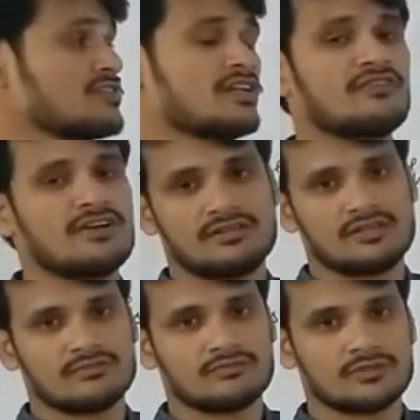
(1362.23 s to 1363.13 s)
a different
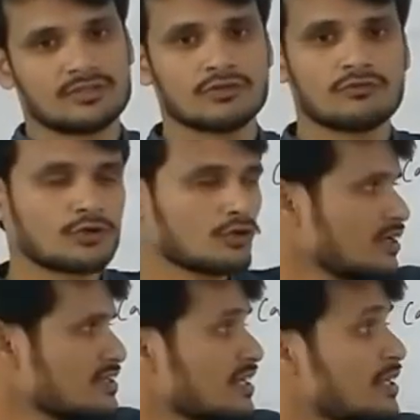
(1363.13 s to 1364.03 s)
thing. So photo
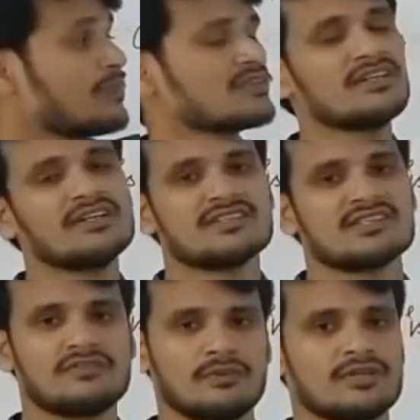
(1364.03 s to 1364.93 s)
is a representation
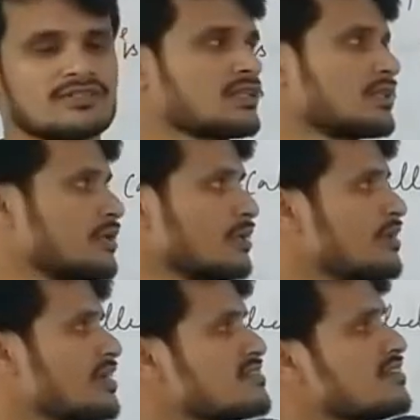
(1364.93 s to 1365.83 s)
of image, nothing but
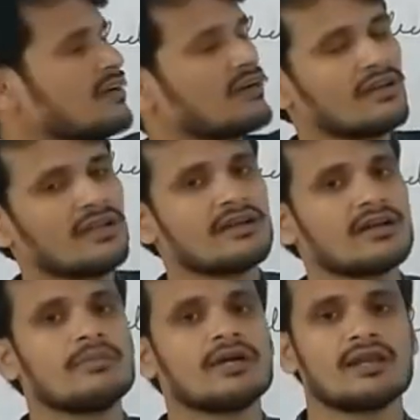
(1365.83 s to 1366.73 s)
image
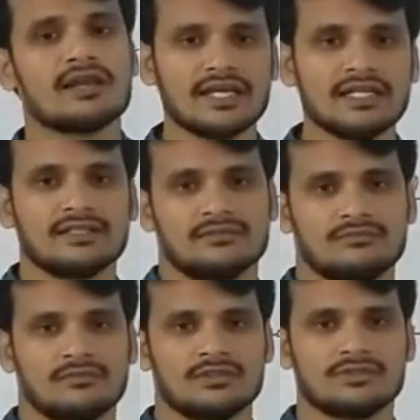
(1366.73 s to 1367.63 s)
created by light.
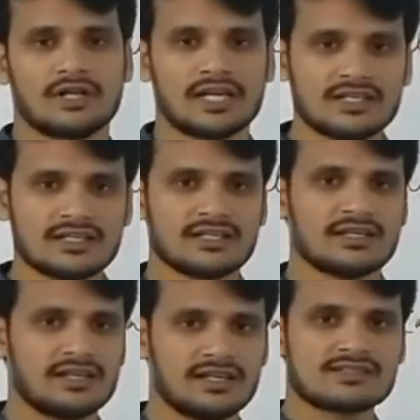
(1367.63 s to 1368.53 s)
So light can
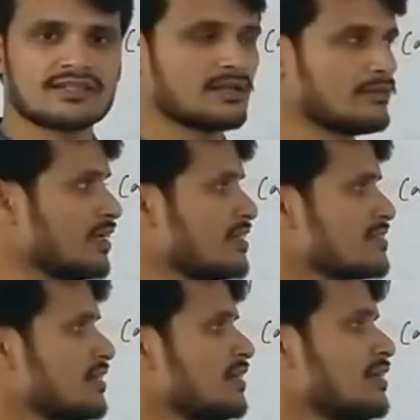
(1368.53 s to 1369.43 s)
create that image
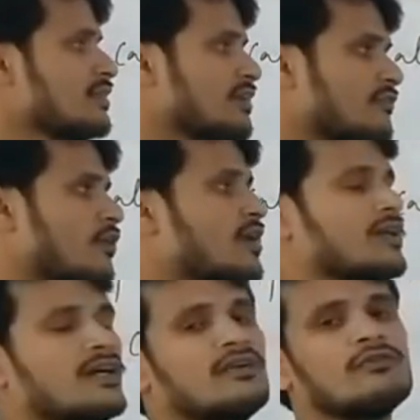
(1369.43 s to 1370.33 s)
that
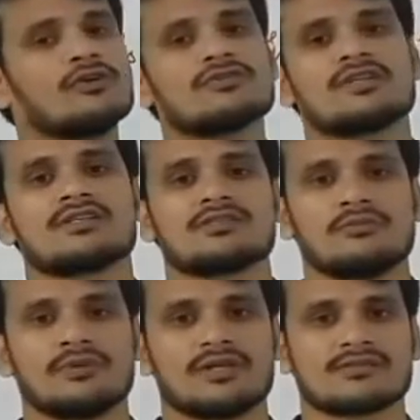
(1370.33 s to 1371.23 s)
falling on a
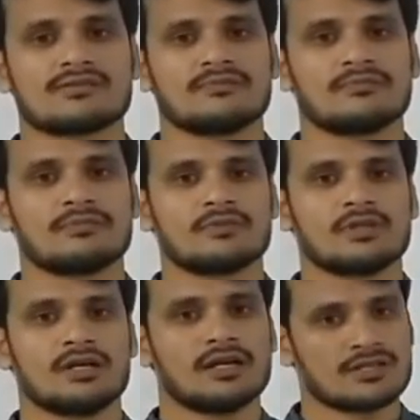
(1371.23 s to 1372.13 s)
photosensitive place.
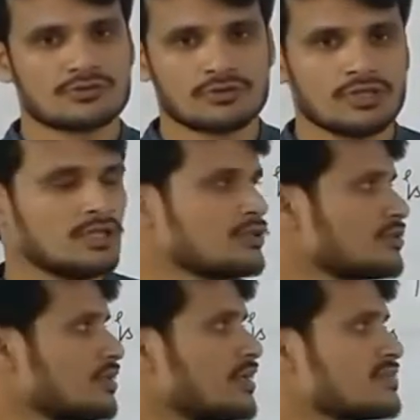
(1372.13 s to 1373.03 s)
Understood? So
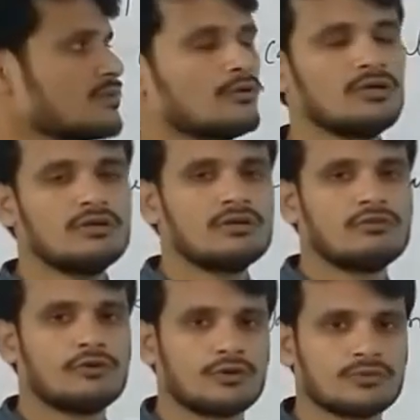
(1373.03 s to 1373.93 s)
that is about
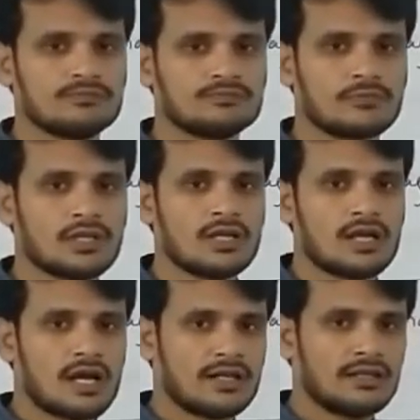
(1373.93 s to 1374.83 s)
photo.
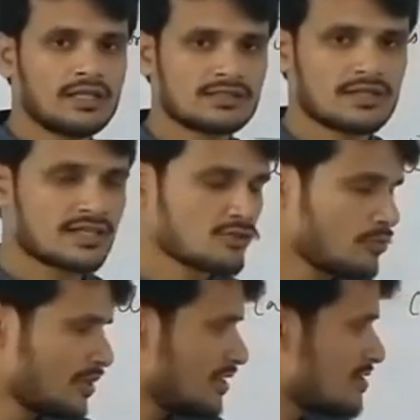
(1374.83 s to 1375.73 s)
And the next
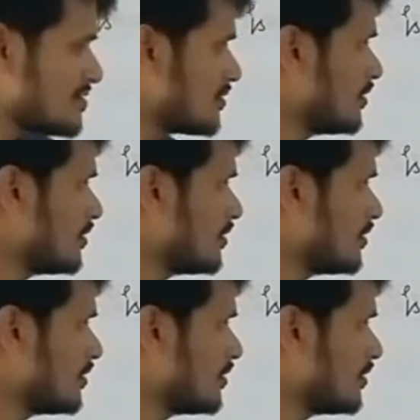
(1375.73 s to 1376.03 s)
topic is